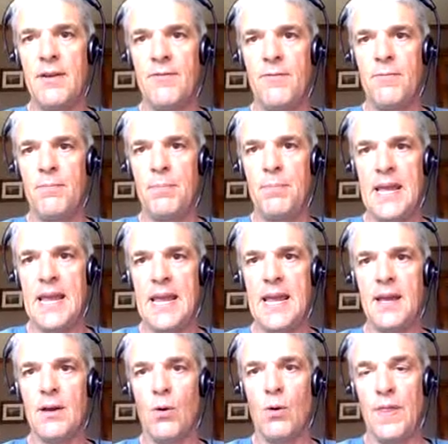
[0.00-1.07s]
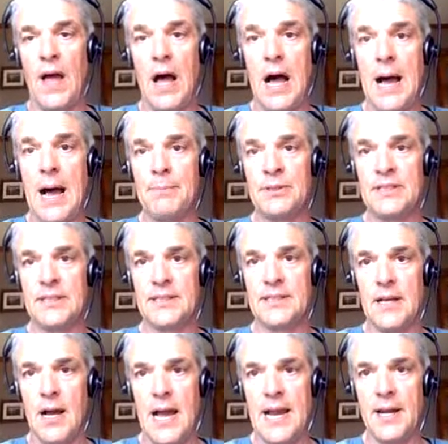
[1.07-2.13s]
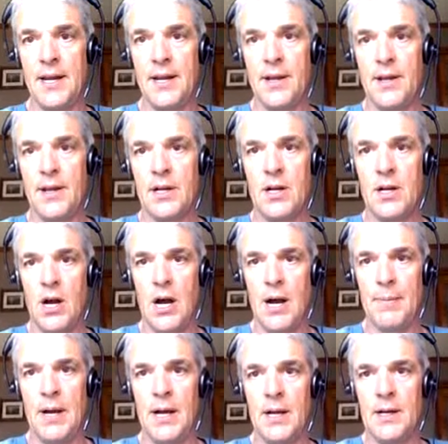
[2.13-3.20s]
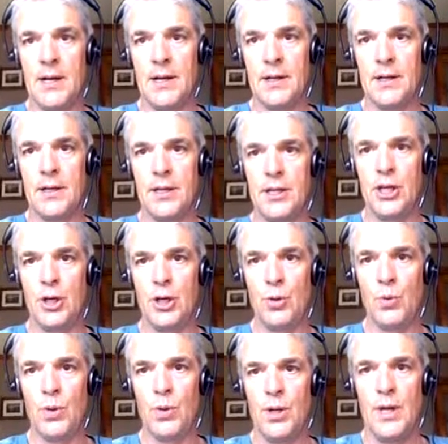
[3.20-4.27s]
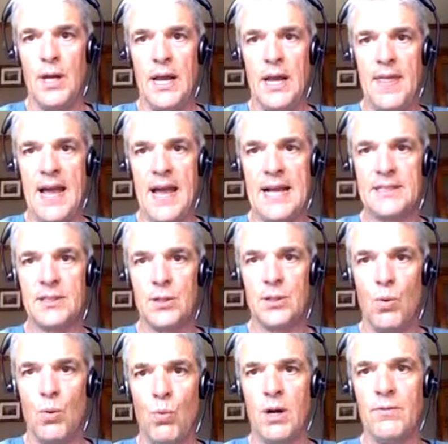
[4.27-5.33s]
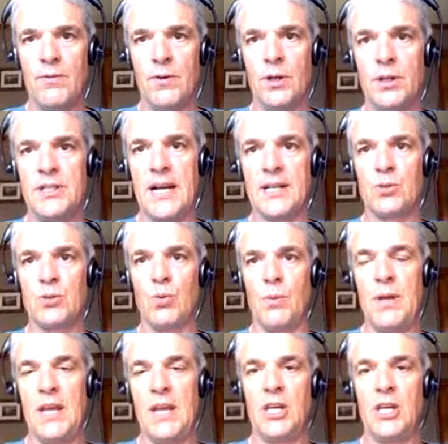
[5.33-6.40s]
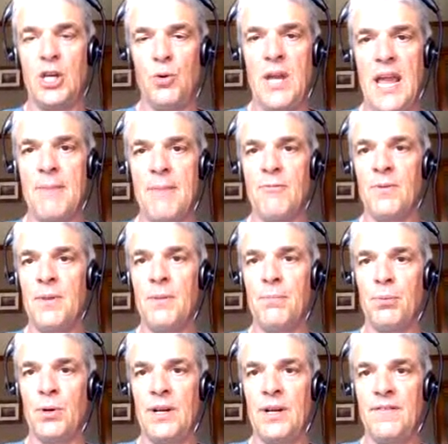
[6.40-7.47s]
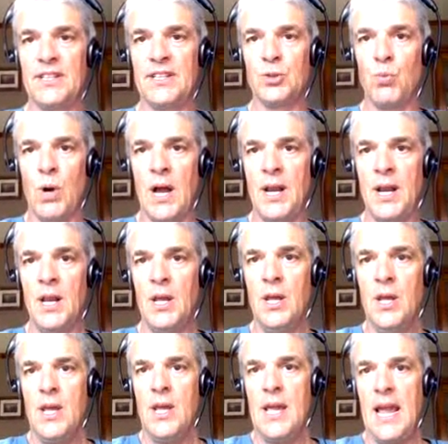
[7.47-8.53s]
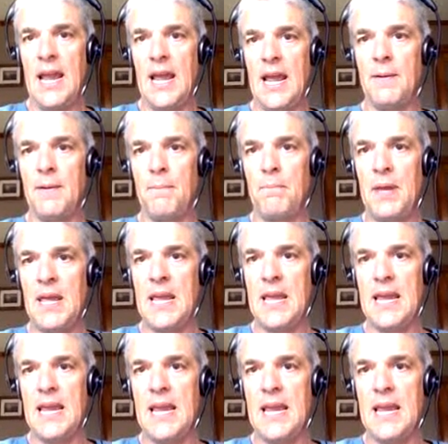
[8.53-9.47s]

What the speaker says: P, or the opposite sign, comma, Q. And that's what our vertex will be. Q came from the previous one, and P